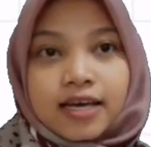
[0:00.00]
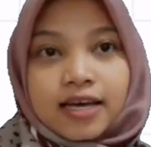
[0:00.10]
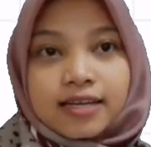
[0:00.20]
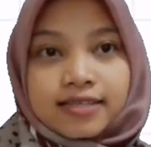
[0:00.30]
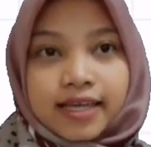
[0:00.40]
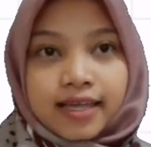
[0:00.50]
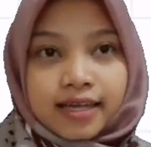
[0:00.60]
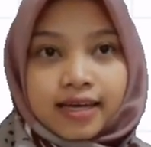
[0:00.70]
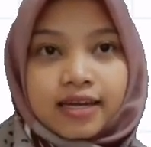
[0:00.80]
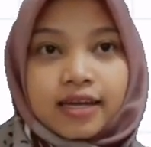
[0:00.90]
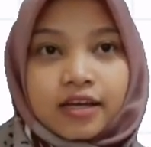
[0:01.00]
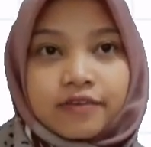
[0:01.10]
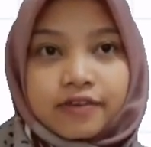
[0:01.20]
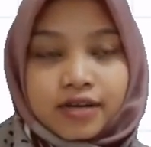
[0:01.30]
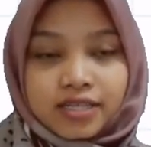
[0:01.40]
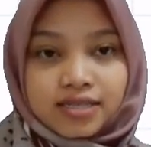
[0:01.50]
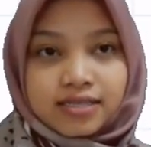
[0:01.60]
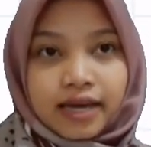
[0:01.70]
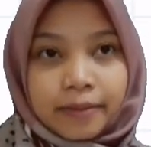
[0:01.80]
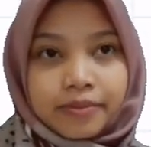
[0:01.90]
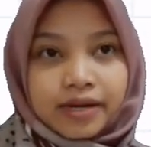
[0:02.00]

and the second, average debt